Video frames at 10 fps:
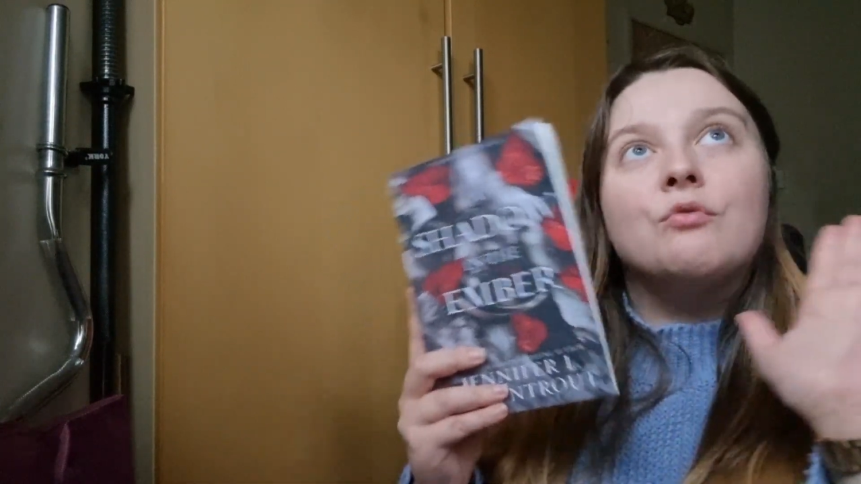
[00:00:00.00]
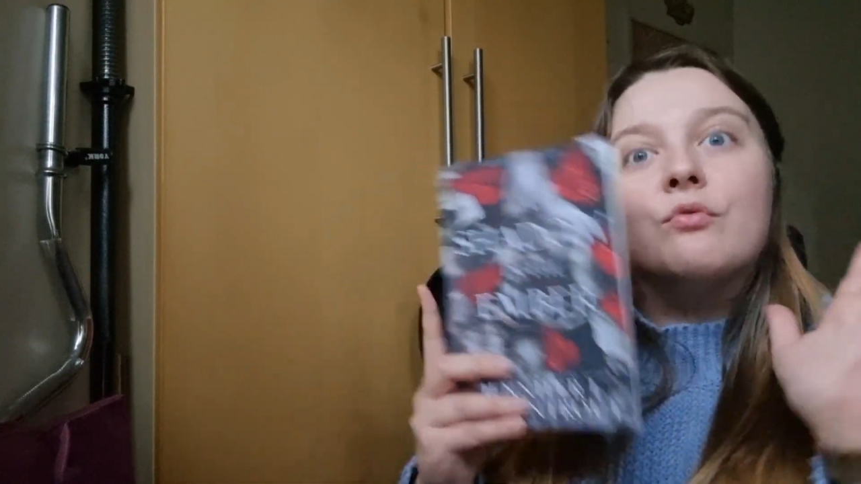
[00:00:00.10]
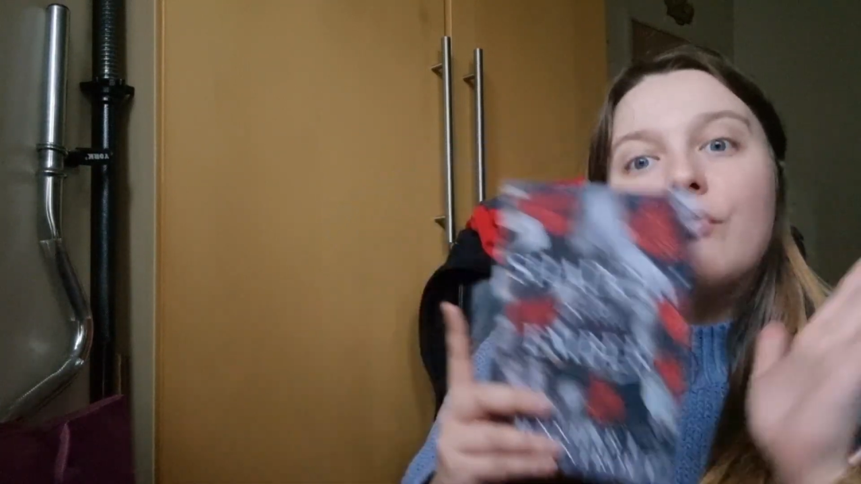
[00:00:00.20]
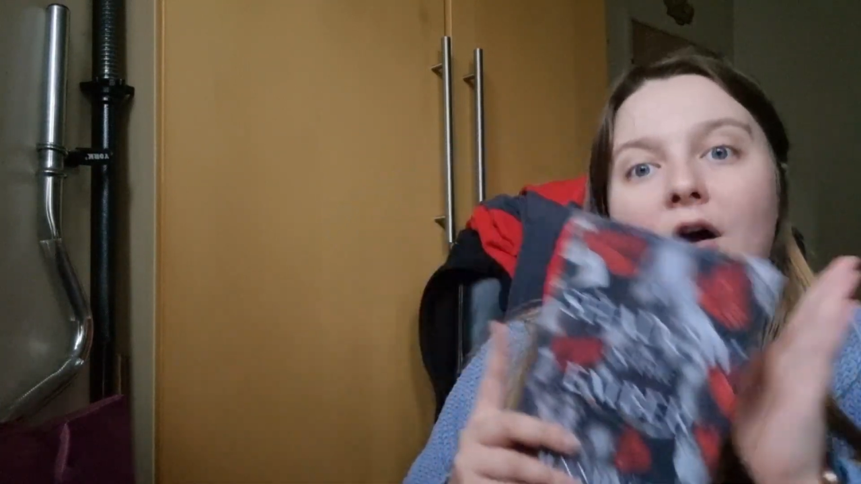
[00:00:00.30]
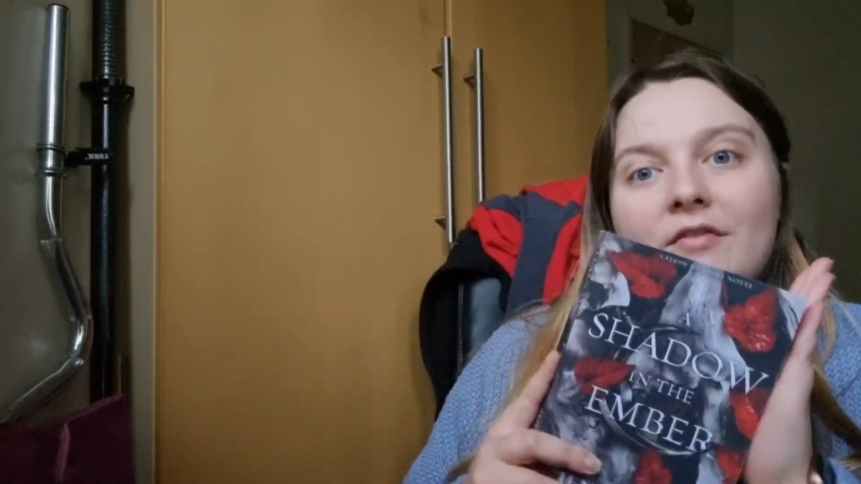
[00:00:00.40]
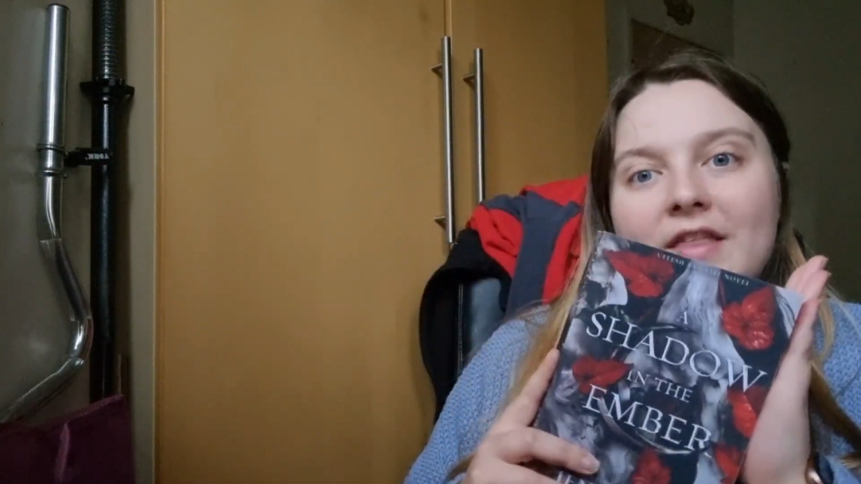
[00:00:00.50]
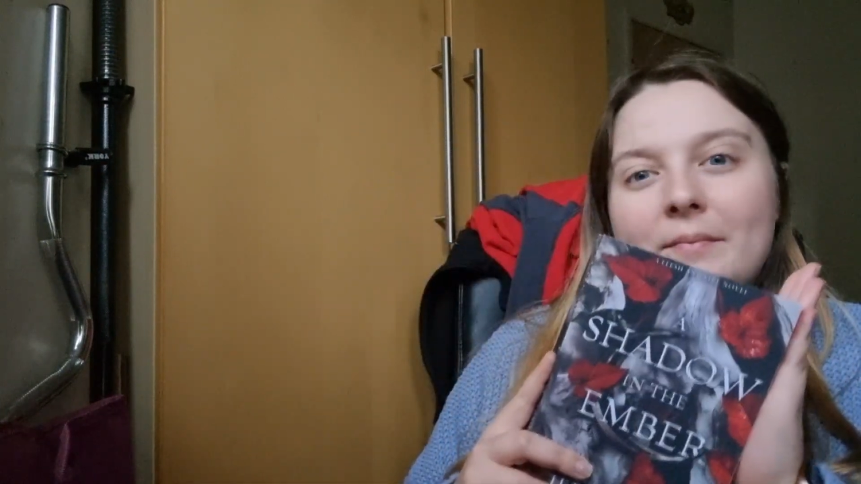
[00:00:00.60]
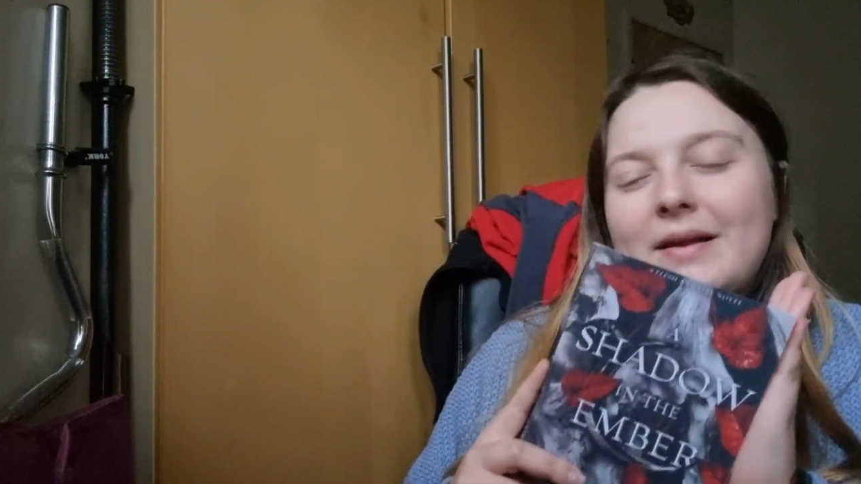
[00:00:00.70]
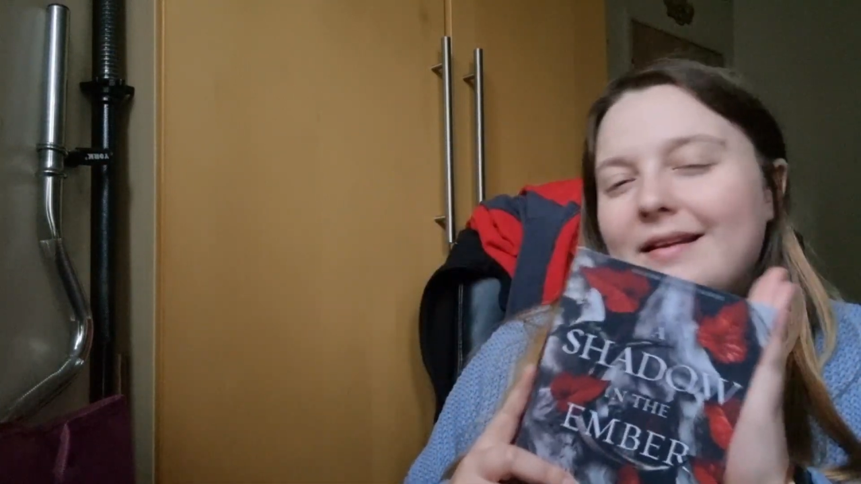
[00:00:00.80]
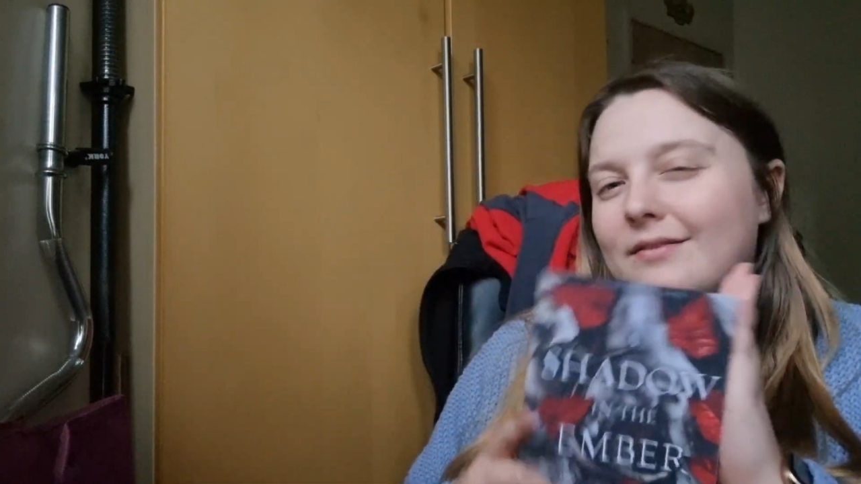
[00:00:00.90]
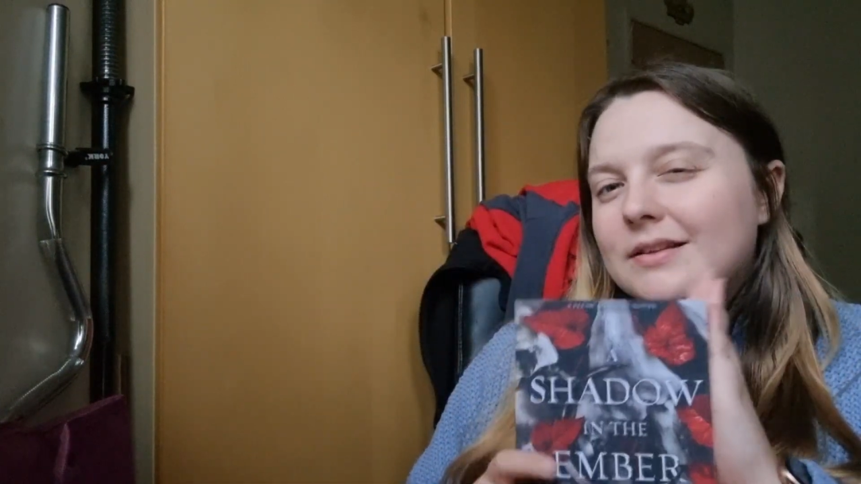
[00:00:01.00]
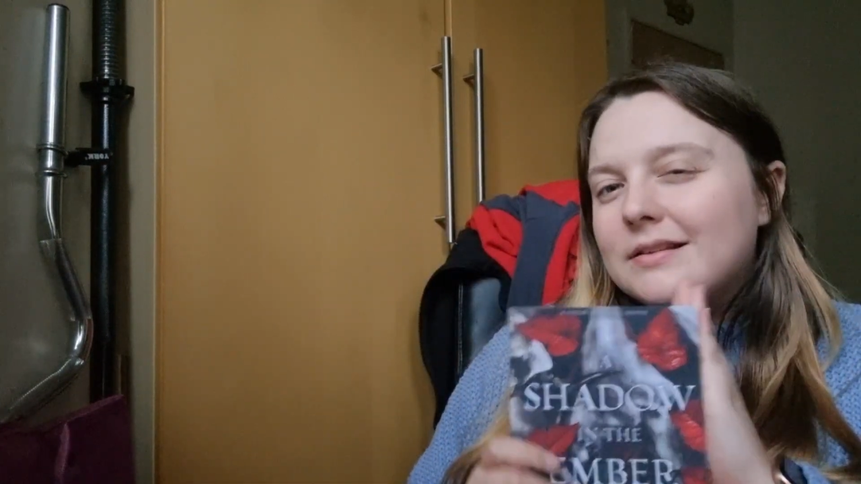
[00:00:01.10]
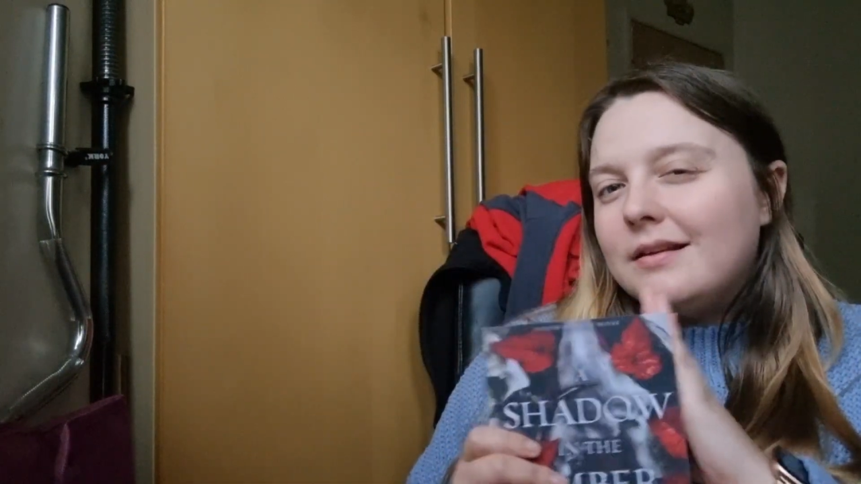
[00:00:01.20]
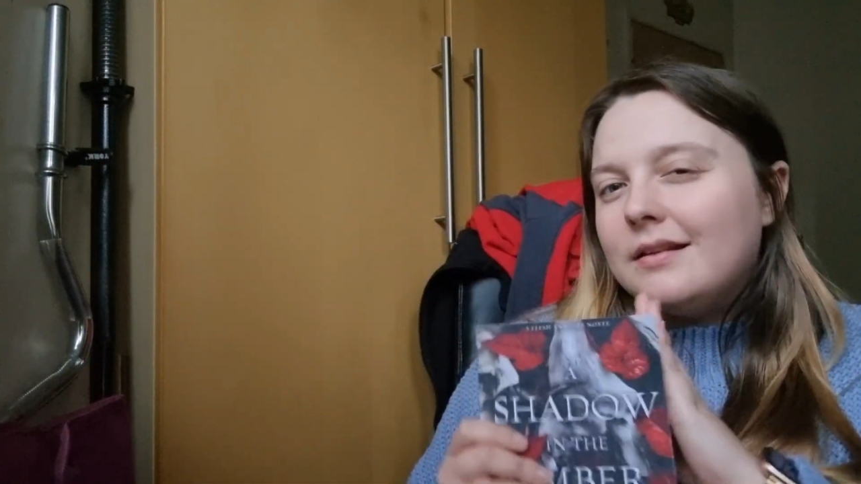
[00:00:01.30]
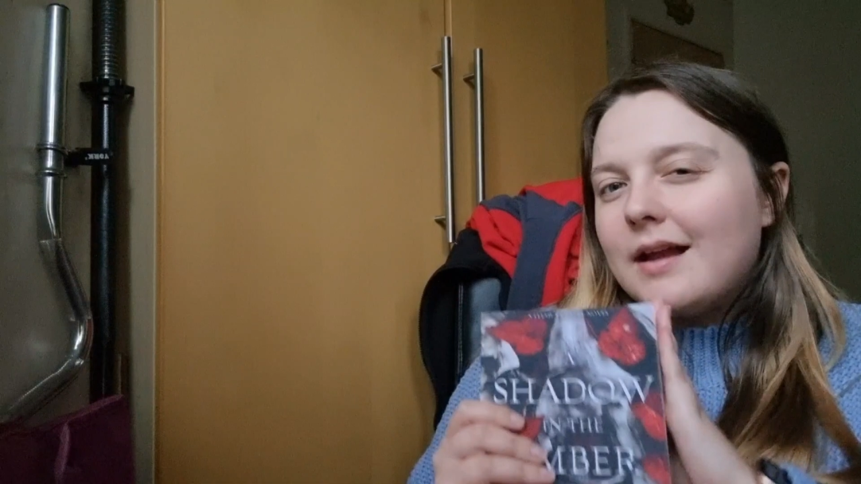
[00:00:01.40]
rather than being
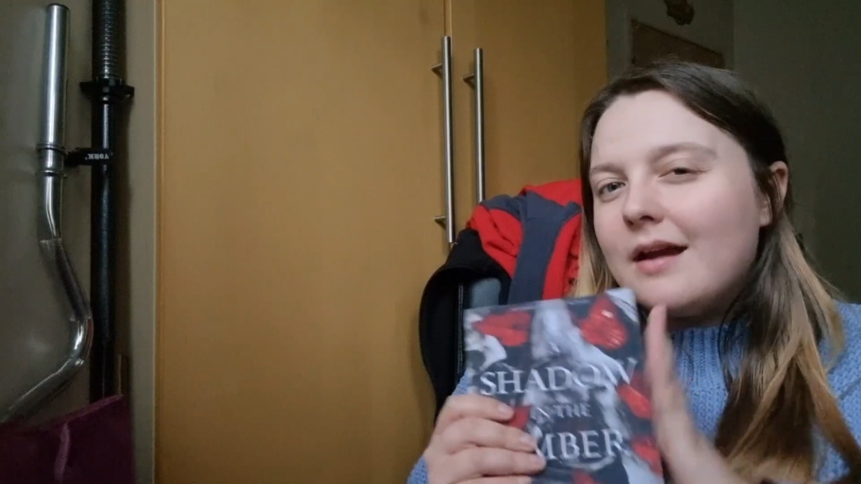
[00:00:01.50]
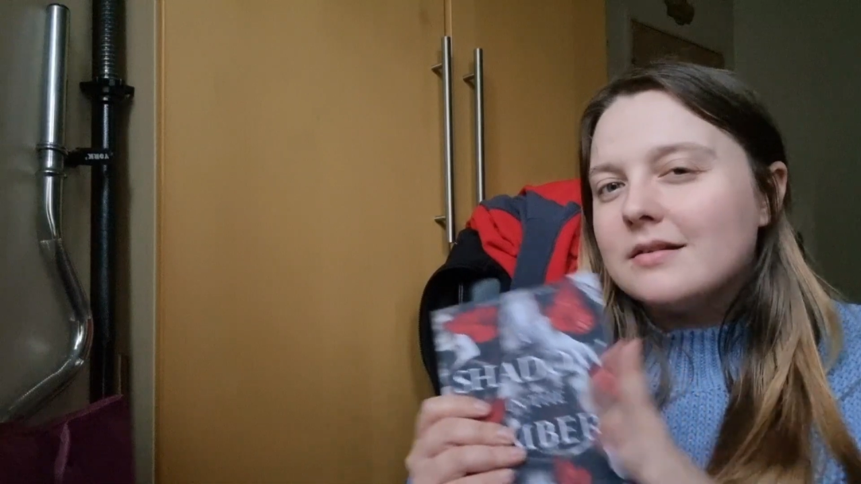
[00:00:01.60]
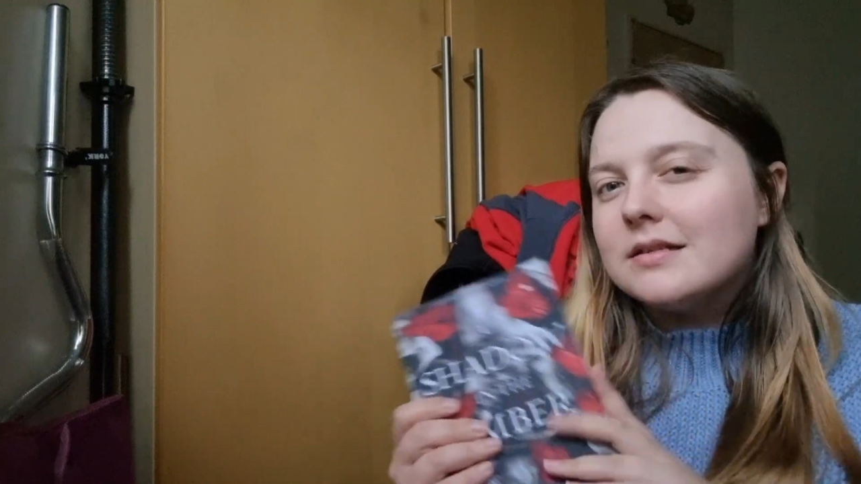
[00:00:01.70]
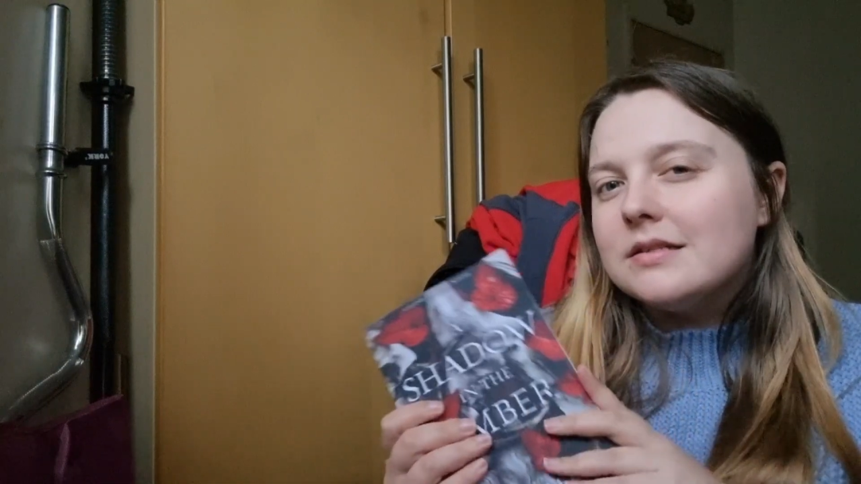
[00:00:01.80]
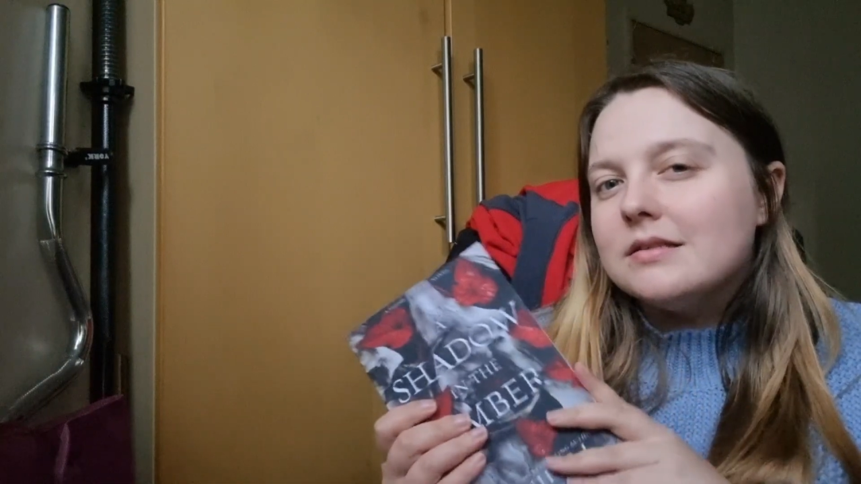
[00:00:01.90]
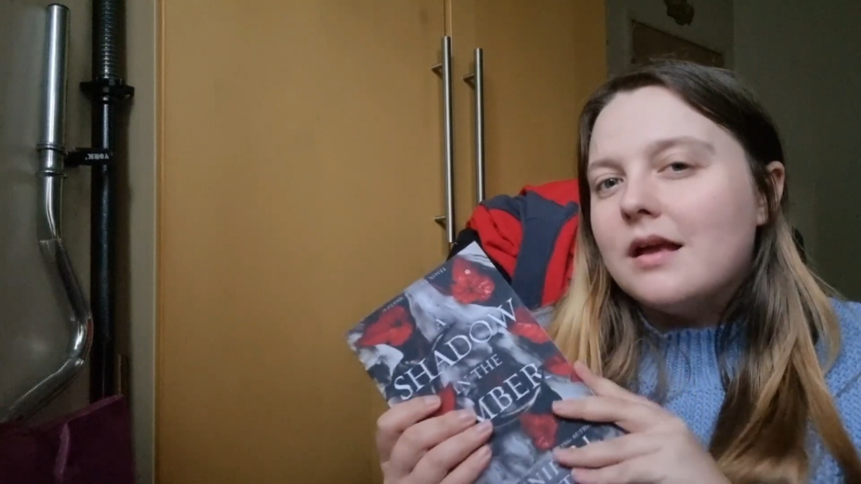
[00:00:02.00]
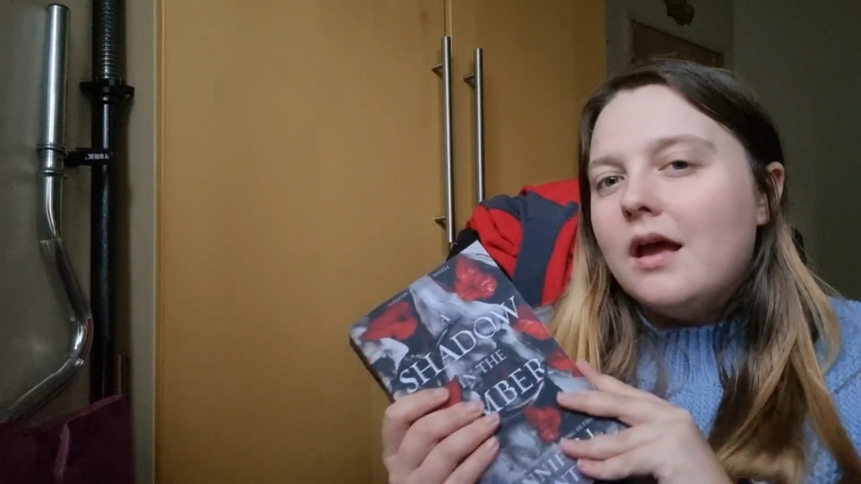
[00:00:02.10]
invested in the characters,